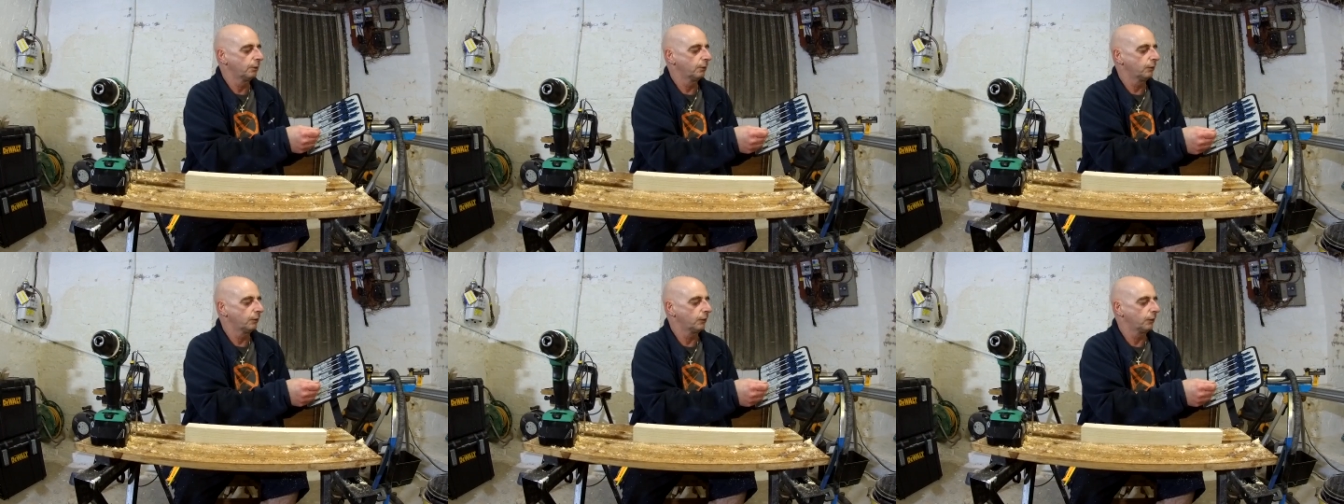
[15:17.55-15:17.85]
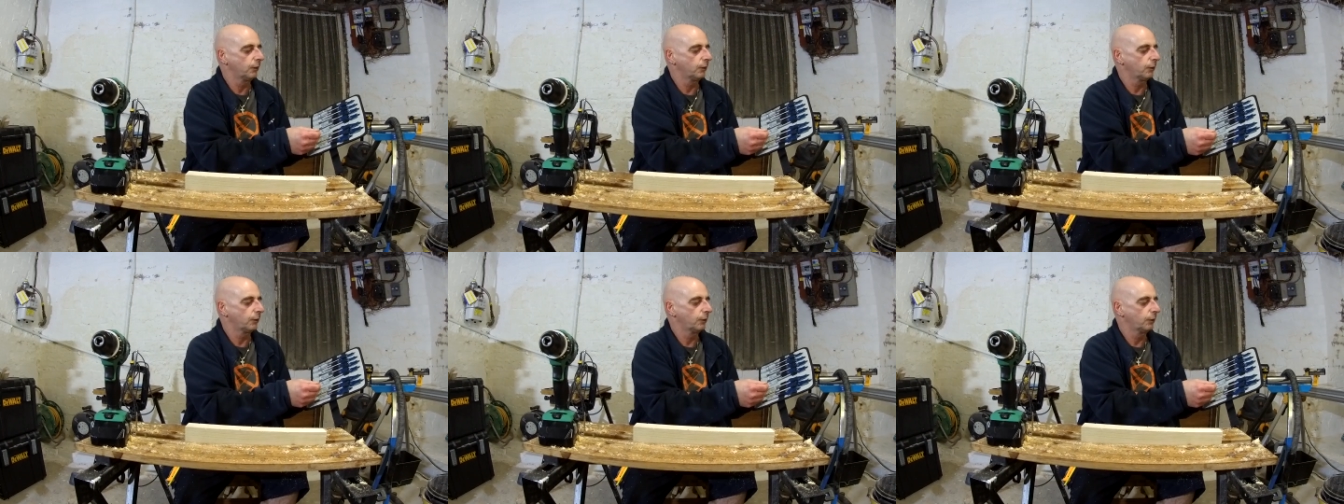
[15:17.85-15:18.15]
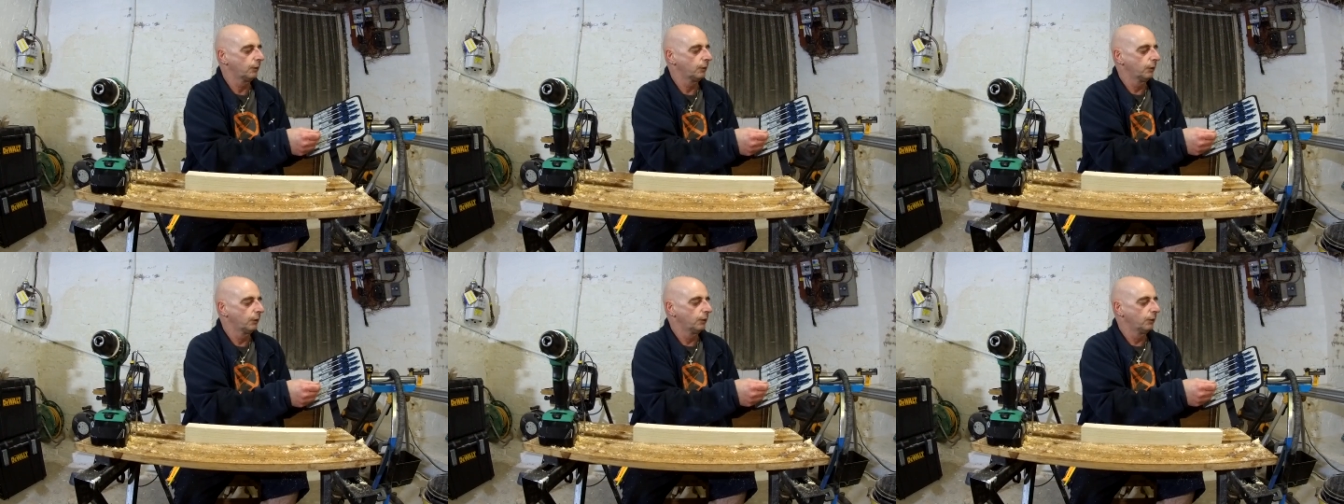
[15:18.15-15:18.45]
Or
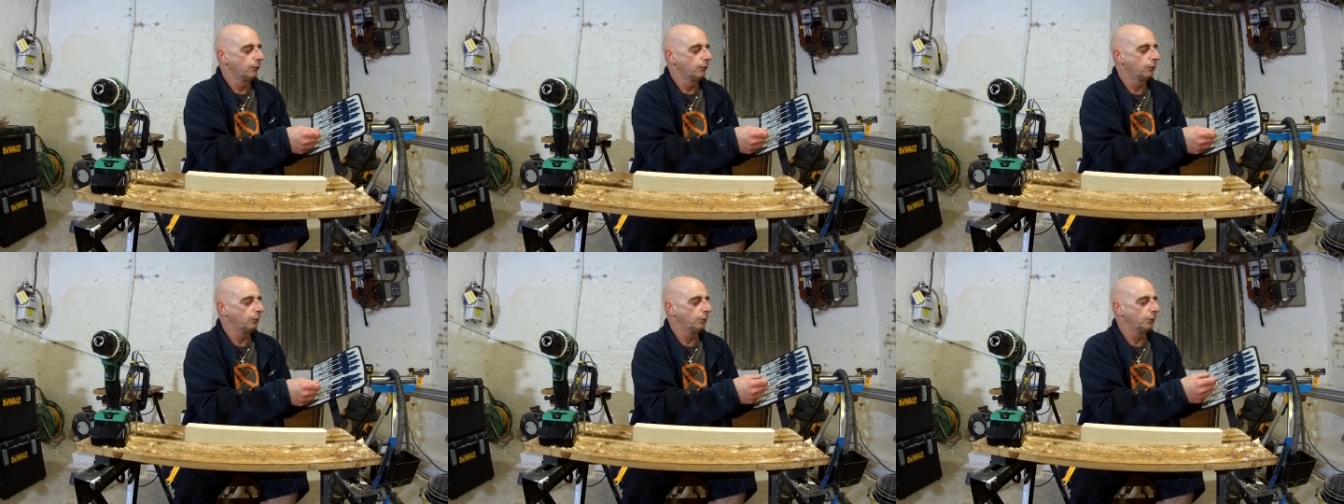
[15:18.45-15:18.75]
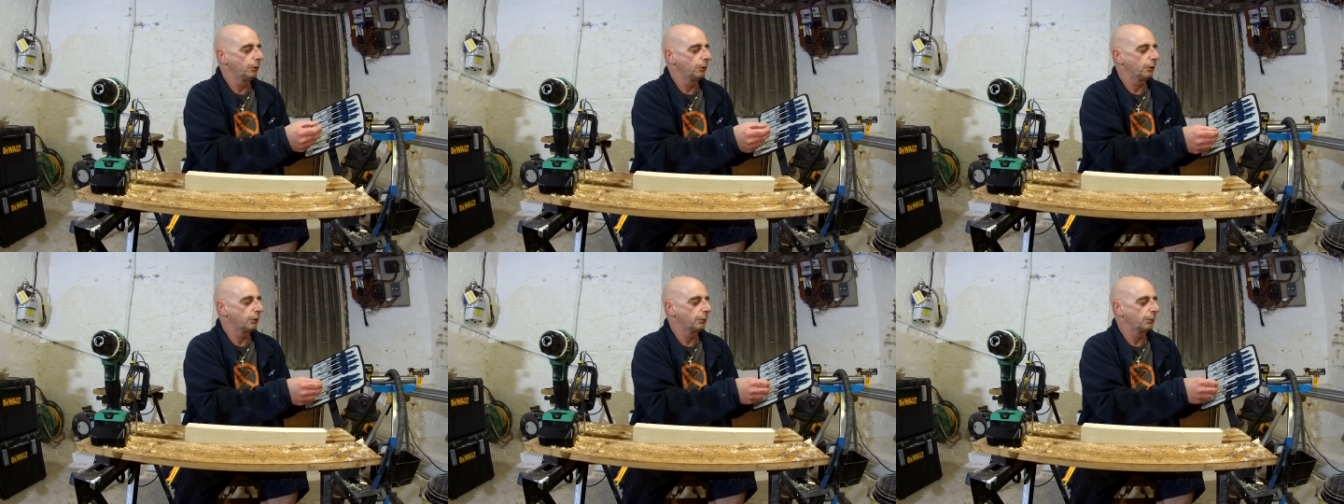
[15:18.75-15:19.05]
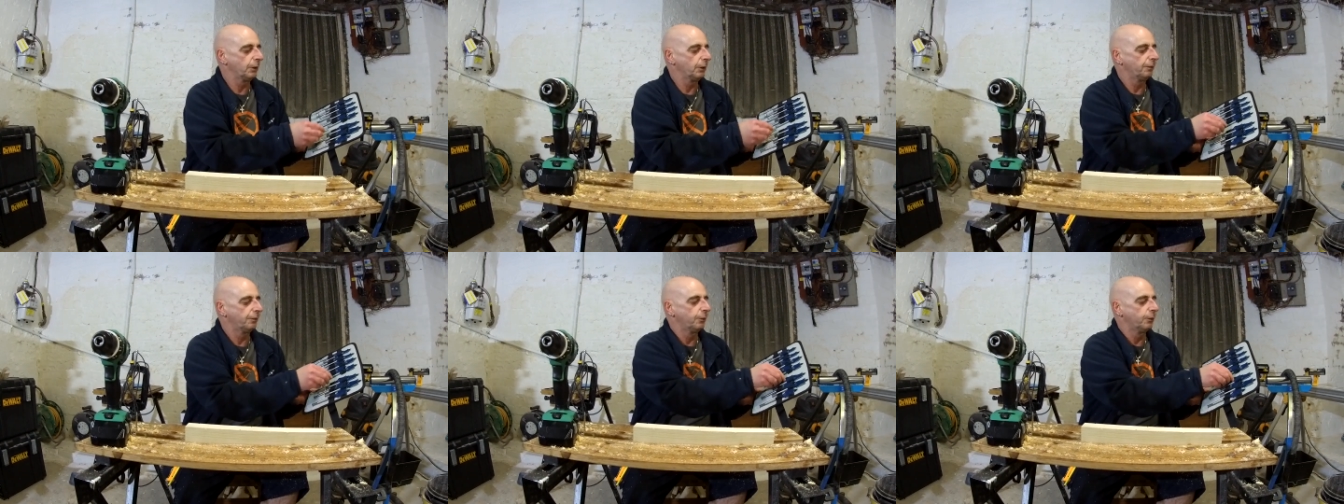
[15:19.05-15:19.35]
should we do a
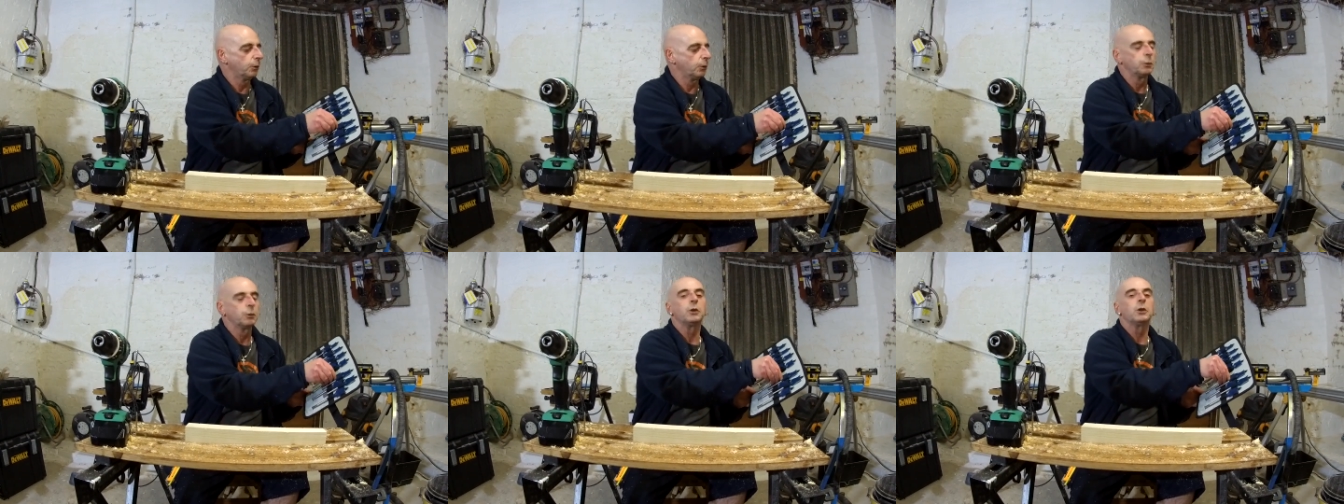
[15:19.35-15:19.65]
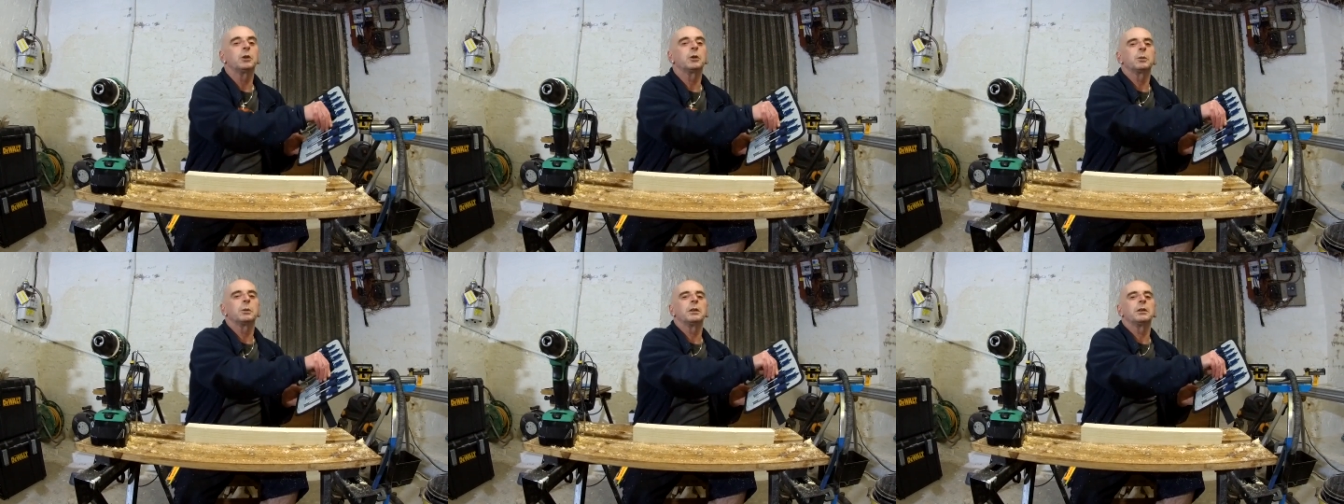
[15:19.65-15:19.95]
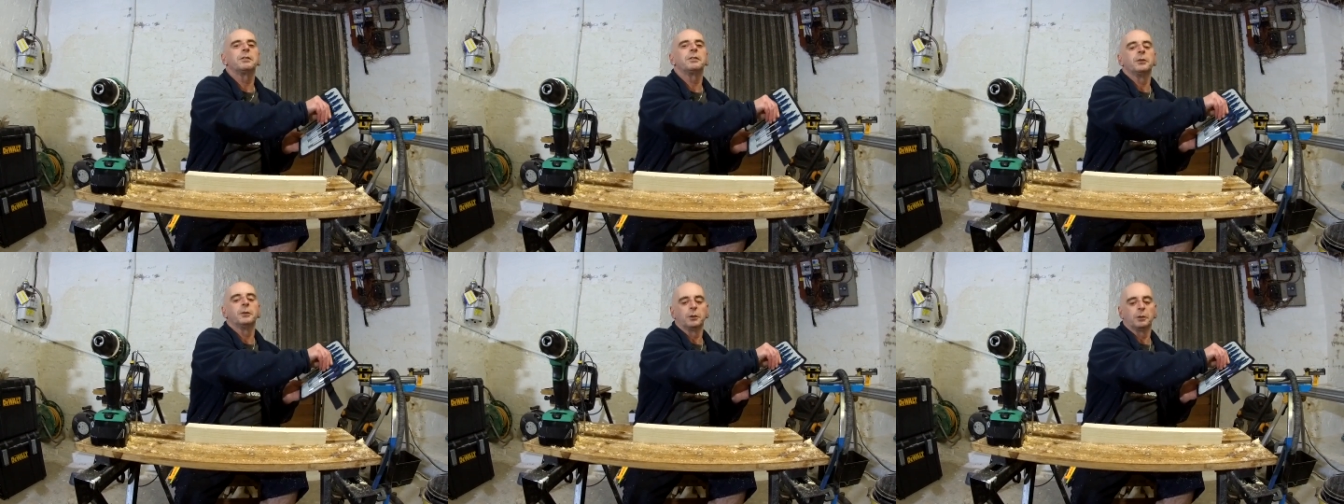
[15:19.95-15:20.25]
24? We'll do a
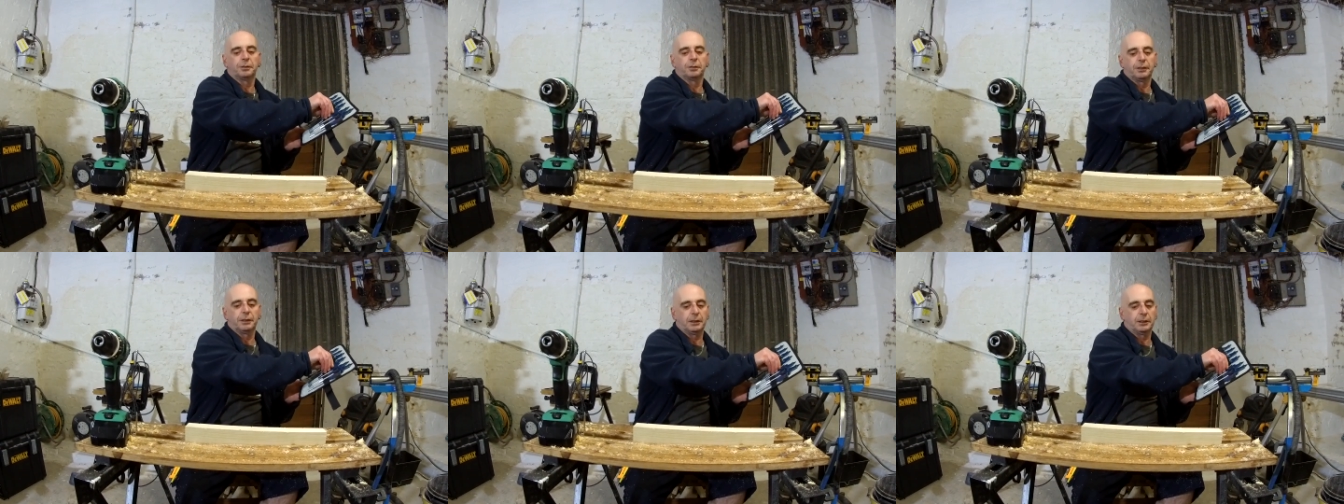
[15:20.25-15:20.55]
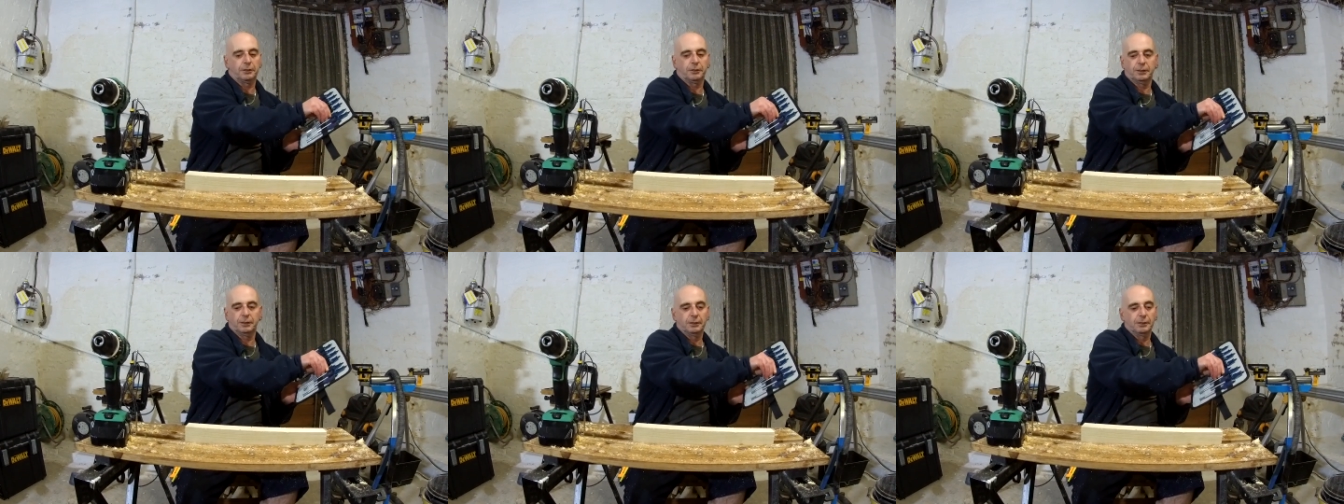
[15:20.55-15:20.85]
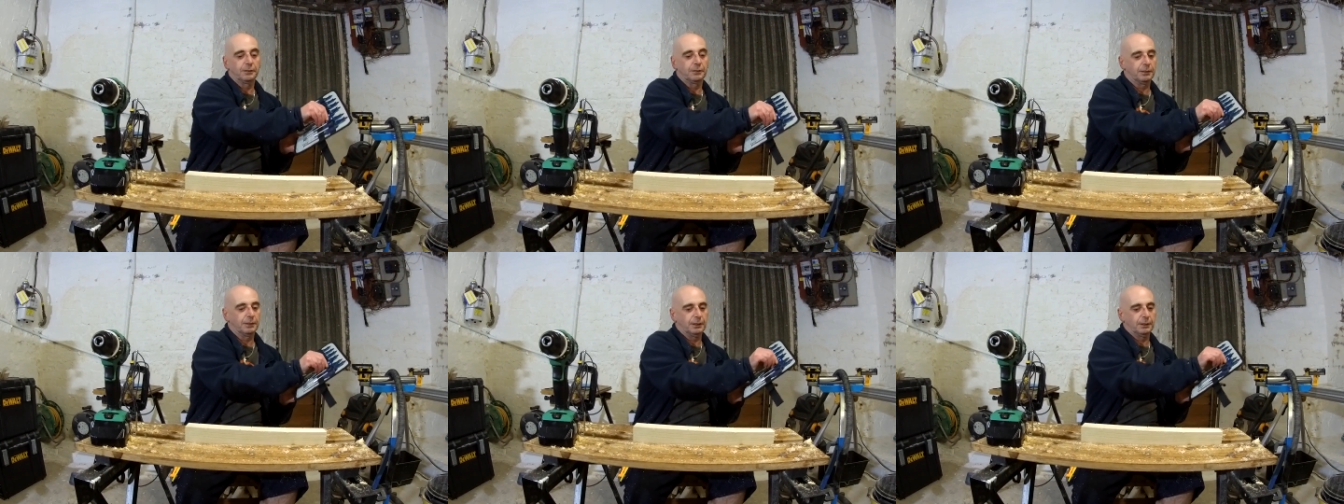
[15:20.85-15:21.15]
24 first.
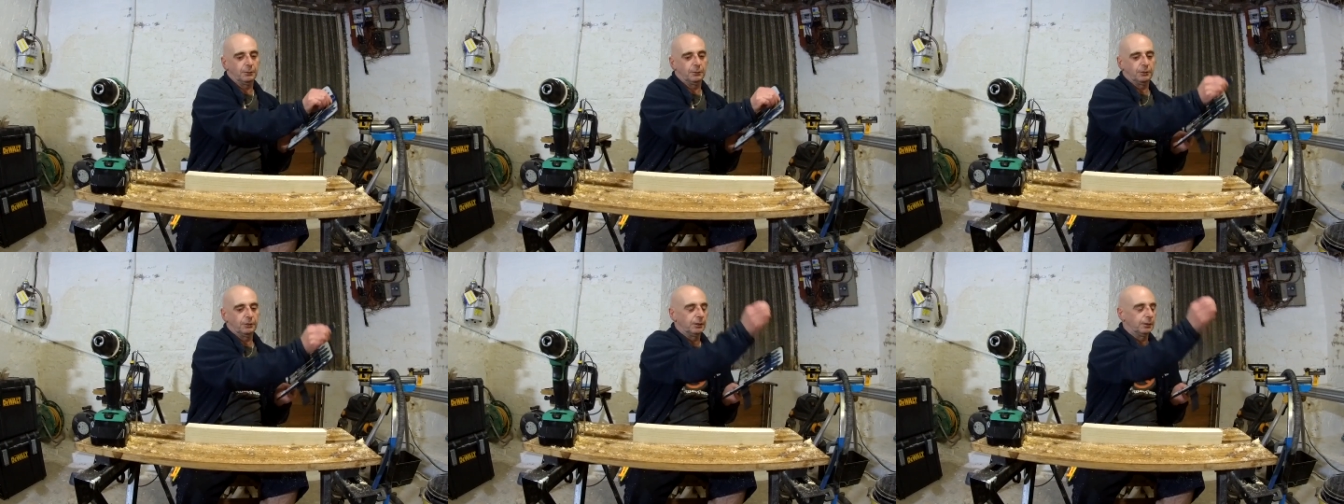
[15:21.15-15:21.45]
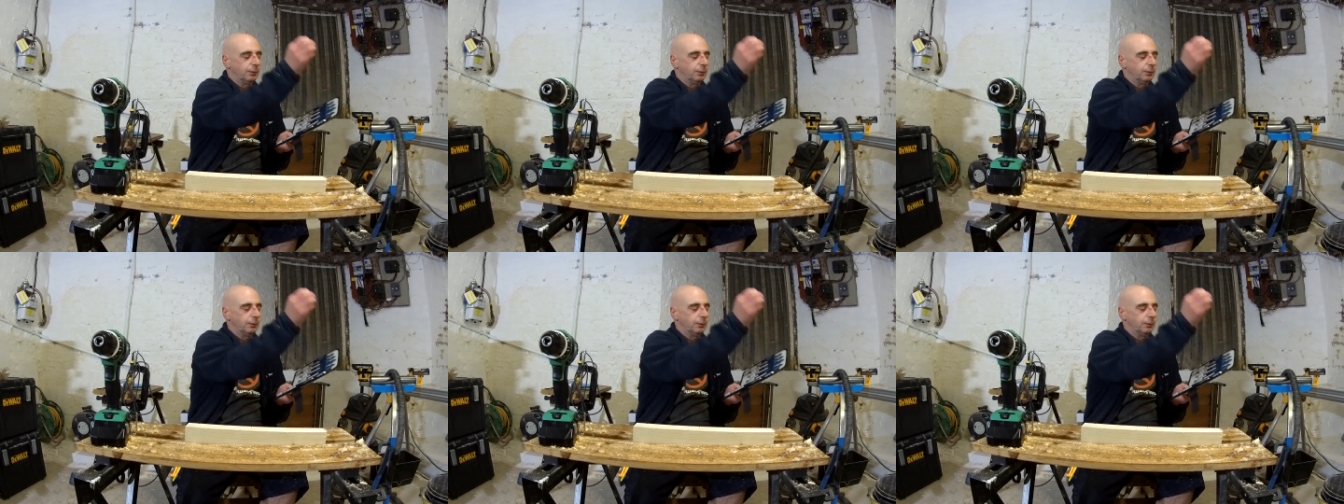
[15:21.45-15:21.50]
Right, see